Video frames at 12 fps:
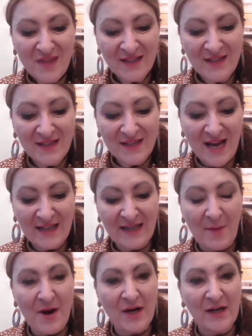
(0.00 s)
the Italian
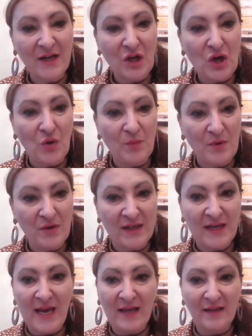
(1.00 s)
American
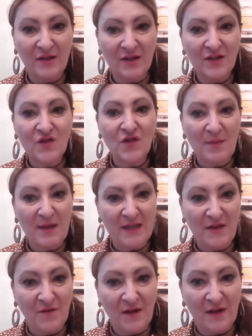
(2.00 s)
community. And there are so many
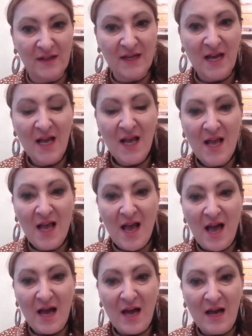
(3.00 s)
different
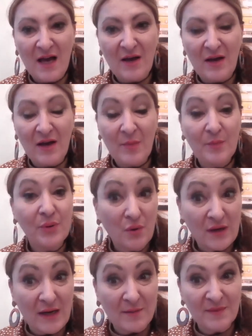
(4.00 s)

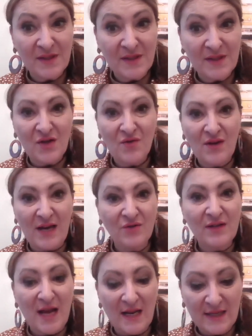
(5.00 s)
programs. So can
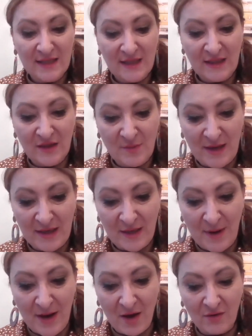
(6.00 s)
you tell us a little bit
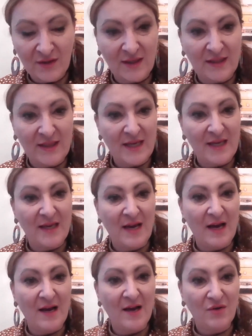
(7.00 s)
about the
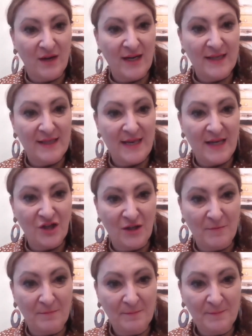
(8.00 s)
organization?